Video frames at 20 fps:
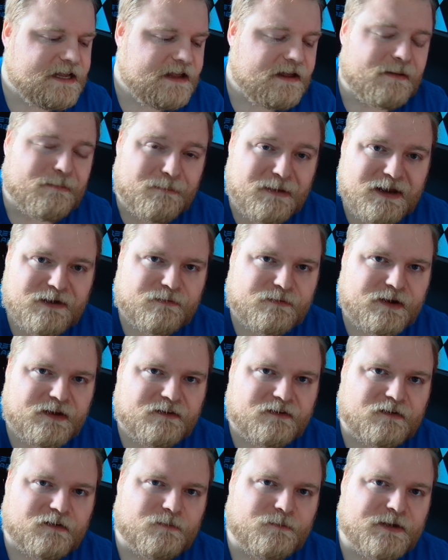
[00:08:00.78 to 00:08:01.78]
Main
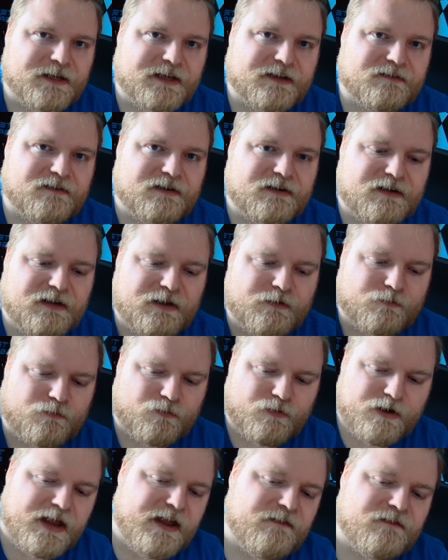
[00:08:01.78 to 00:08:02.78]
reason is because it
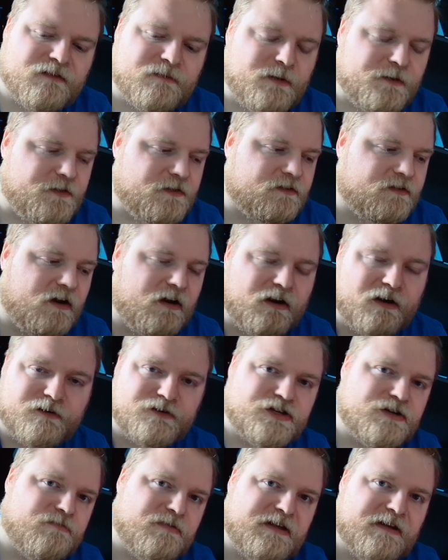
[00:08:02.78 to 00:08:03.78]
raves about this
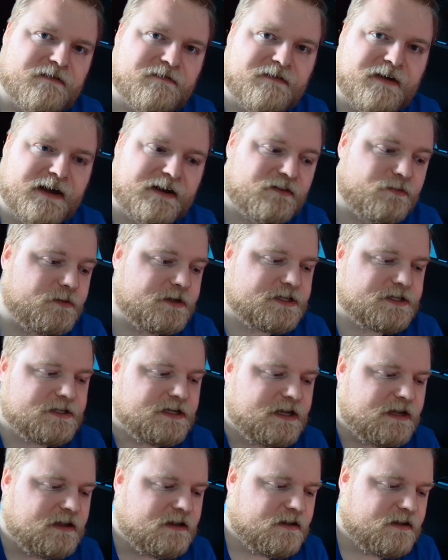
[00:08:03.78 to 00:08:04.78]
RGB effect, which,
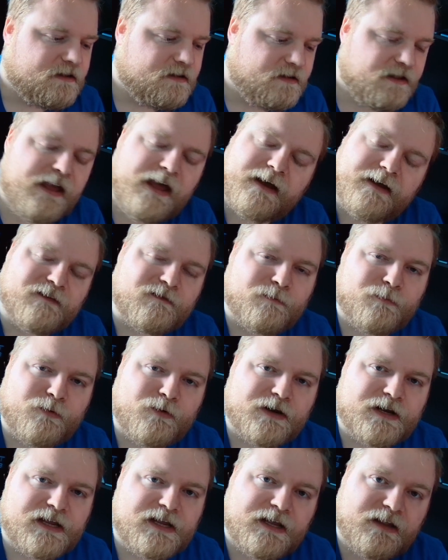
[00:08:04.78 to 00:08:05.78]
yeah, it's pretty.